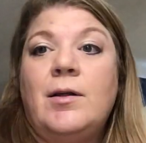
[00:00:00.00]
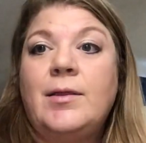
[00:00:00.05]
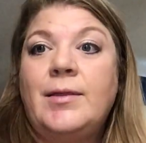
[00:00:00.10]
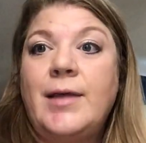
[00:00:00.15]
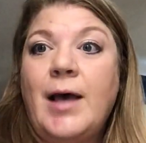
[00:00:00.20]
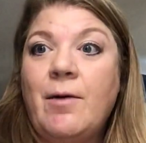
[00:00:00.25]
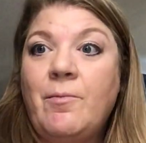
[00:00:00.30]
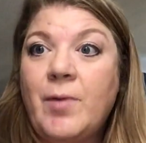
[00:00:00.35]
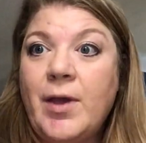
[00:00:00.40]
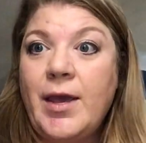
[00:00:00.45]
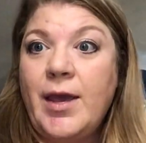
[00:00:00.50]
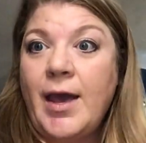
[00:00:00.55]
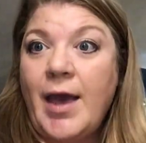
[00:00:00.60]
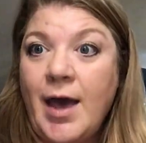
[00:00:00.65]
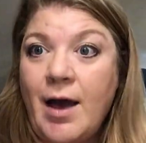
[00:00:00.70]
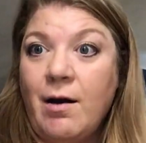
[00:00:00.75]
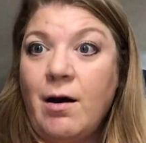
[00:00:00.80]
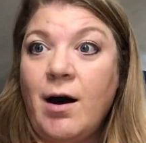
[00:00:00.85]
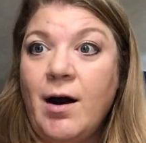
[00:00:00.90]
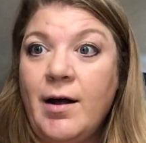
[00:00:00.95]
that we
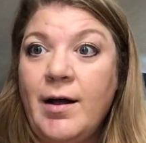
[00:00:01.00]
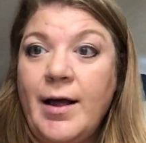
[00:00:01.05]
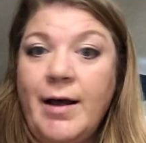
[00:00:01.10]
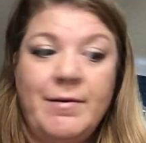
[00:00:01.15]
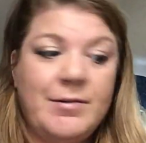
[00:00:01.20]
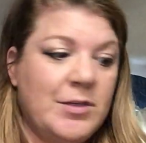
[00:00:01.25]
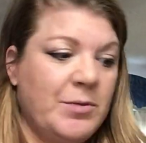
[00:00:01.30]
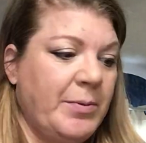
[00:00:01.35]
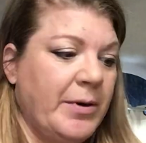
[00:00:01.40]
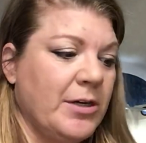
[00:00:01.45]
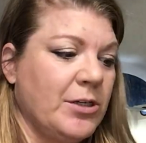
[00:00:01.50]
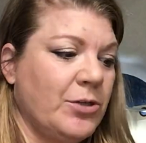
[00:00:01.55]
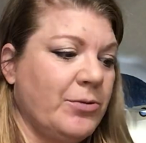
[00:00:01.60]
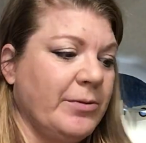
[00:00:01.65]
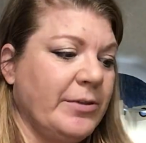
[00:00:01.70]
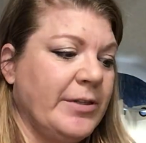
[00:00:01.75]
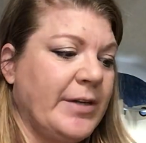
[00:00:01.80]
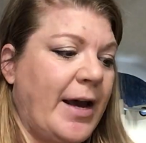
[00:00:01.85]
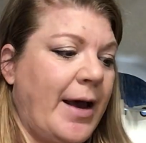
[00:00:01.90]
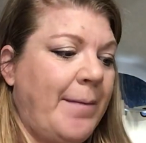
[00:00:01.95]
all have spiritual
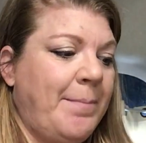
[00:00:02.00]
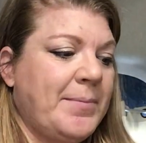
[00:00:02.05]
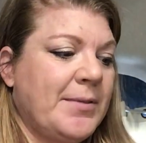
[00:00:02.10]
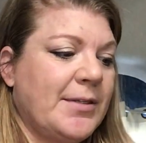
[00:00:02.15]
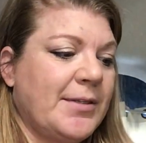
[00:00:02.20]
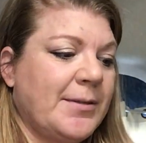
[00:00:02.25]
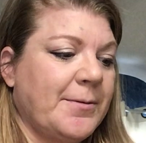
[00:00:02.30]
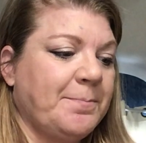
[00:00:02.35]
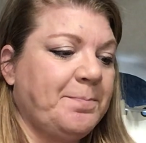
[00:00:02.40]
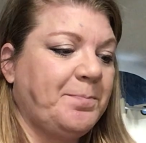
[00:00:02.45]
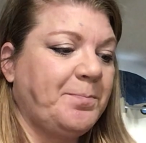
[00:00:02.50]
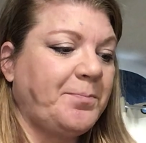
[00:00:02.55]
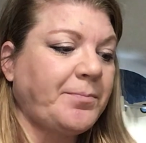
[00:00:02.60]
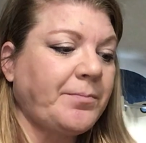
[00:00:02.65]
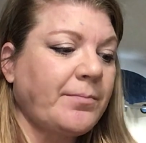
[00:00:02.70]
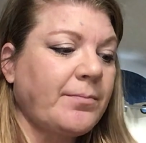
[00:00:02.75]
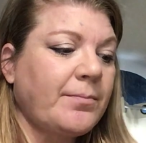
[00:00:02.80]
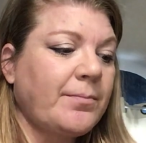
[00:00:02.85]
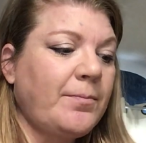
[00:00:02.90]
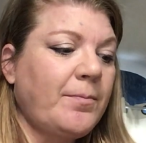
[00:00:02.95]
depths,
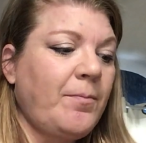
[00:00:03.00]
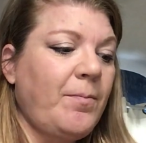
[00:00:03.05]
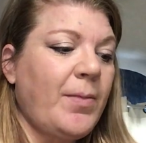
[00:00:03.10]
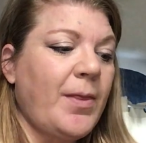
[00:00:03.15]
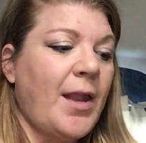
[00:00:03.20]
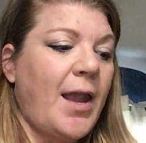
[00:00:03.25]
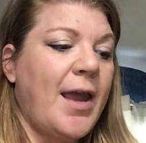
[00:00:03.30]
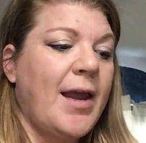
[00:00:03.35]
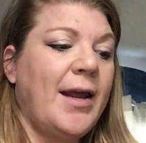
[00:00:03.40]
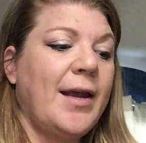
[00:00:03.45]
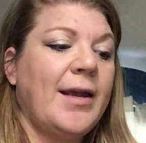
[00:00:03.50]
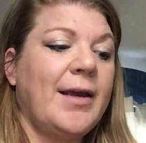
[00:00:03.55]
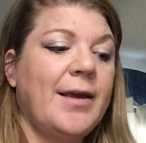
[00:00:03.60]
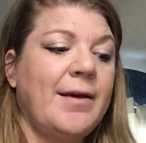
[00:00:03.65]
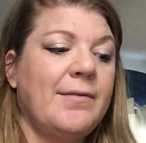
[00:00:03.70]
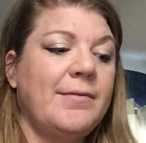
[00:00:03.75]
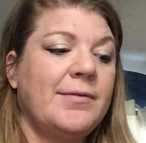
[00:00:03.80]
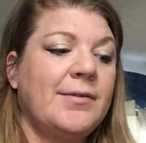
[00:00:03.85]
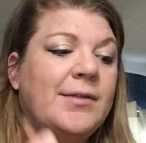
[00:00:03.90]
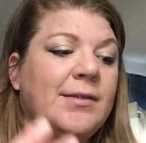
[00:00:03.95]
and it
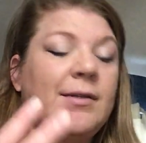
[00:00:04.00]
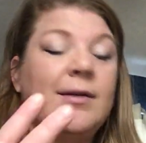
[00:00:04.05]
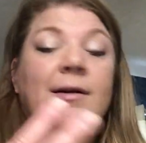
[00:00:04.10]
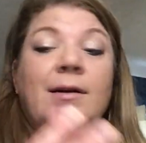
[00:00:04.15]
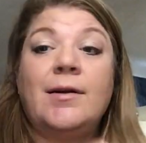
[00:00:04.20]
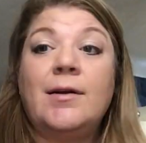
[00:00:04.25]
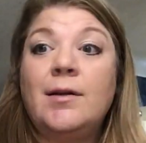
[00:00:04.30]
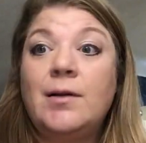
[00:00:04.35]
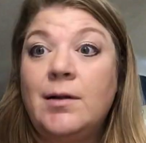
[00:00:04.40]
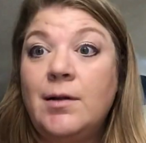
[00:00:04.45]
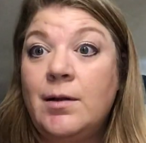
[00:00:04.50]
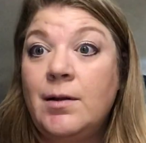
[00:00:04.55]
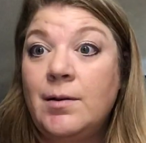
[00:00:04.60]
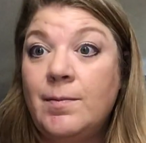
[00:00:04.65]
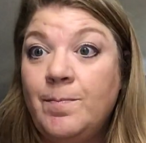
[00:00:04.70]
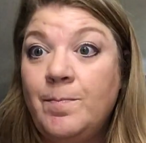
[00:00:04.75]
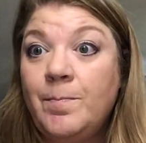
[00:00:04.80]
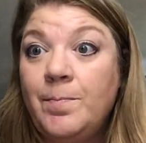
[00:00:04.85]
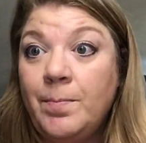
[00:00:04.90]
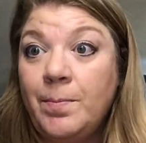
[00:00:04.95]
gives
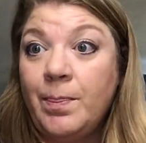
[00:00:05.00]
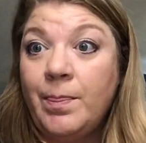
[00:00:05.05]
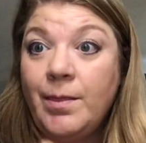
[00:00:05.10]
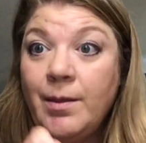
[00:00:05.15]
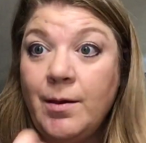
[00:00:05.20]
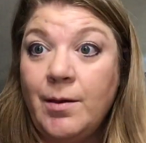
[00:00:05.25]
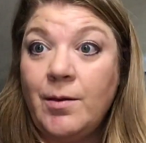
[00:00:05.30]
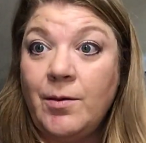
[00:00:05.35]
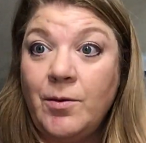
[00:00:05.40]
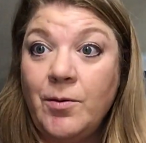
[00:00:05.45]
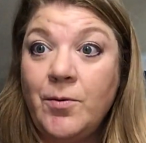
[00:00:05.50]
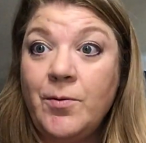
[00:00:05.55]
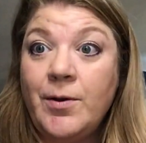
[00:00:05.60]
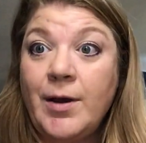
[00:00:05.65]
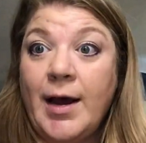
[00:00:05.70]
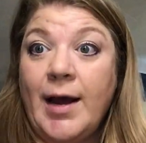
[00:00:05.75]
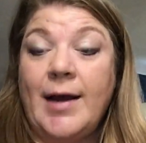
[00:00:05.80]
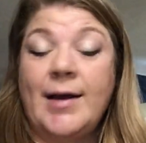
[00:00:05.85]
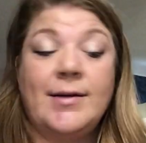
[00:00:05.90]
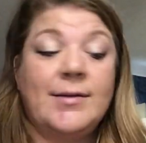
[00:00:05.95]
you
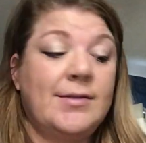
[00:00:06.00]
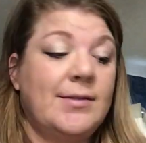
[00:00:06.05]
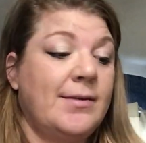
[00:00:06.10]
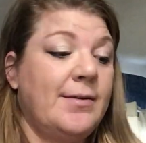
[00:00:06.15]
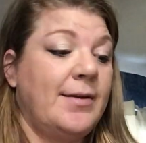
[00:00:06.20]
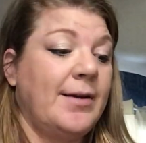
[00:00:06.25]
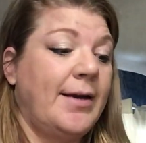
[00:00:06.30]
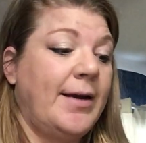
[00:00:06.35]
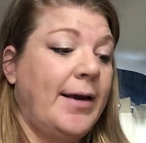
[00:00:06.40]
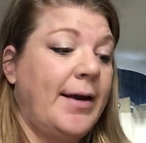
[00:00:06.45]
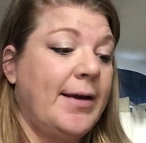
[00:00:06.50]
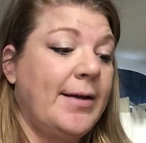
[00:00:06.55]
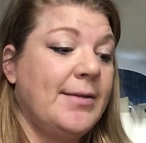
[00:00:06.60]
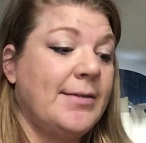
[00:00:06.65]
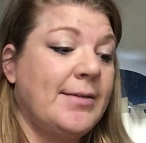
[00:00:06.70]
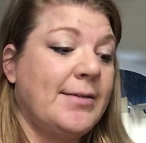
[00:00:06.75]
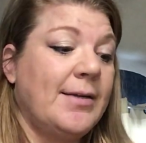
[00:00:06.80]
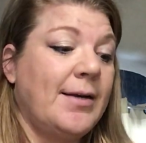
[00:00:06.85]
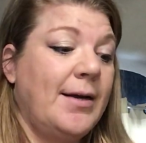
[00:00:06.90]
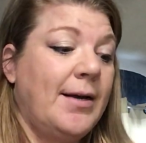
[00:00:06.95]
guys, the
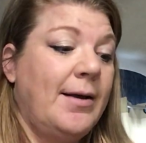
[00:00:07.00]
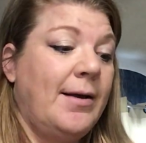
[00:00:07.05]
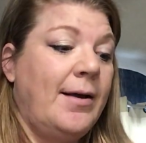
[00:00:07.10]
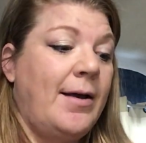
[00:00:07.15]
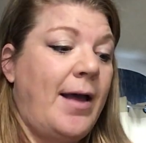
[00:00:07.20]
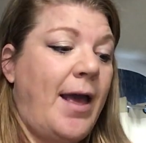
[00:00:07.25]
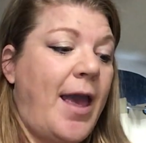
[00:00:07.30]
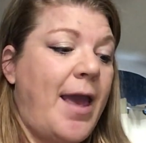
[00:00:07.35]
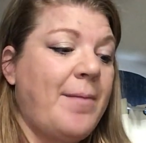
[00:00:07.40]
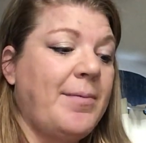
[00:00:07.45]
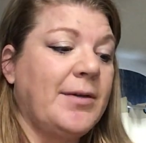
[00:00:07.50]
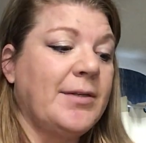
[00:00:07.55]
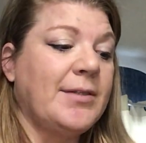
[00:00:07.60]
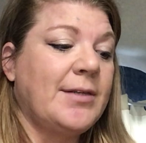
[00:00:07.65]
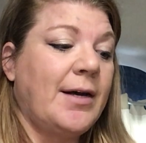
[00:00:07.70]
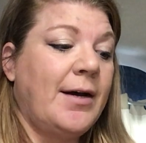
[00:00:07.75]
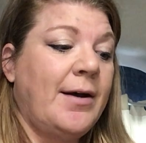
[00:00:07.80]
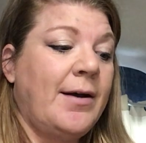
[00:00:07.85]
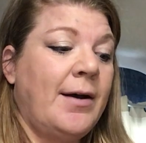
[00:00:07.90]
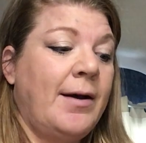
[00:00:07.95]
kids,
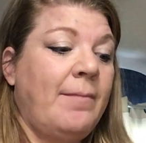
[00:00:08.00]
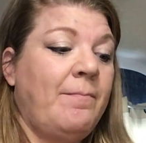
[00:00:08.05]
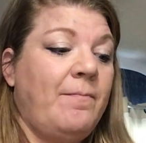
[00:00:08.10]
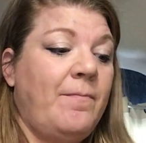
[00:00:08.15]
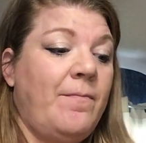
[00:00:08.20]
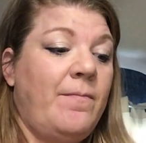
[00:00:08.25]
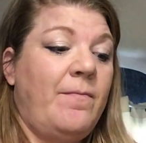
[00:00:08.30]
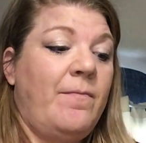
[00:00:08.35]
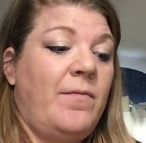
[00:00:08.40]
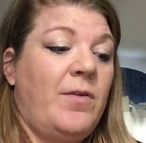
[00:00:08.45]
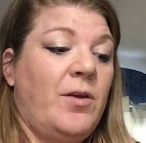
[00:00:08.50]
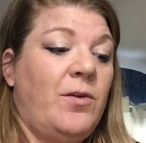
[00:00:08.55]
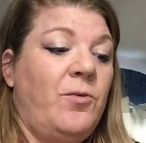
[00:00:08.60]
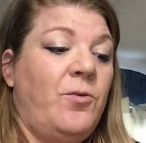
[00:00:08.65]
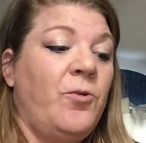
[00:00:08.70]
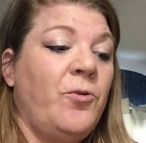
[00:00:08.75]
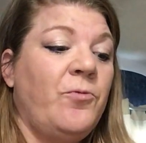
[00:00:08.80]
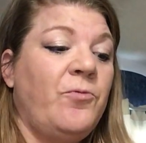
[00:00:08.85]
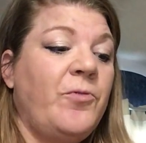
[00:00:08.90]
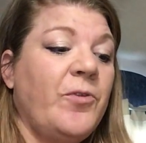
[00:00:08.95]

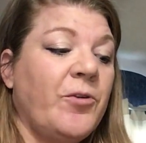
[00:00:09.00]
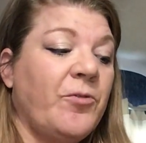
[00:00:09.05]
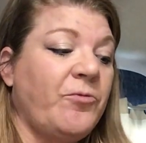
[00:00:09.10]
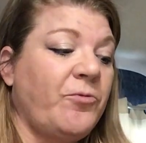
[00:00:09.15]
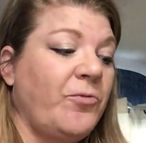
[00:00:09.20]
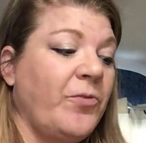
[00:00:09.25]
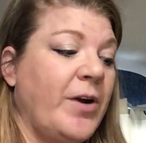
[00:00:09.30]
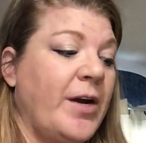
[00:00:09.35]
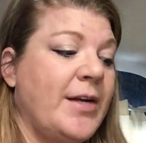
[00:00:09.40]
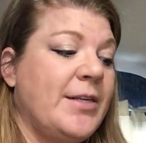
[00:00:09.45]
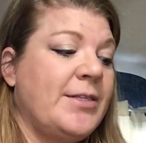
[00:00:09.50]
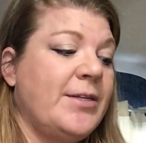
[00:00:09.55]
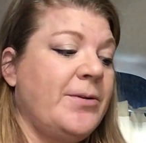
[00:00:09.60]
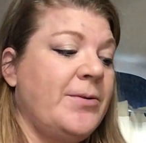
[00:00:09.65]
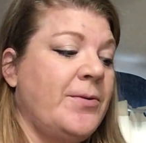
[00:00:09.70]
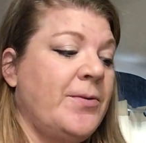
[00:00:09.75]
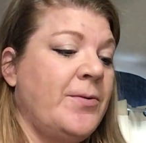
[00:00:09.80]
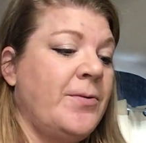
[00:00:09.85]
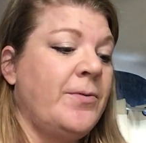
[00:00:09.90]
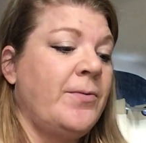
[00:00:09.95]
you feel free
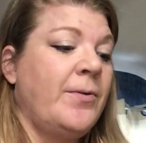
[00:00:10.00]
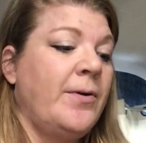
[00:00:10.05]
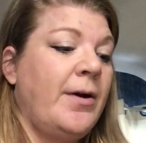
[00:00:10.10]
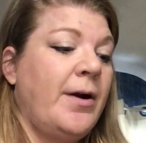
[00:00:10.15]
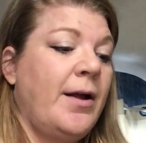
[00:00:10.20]
to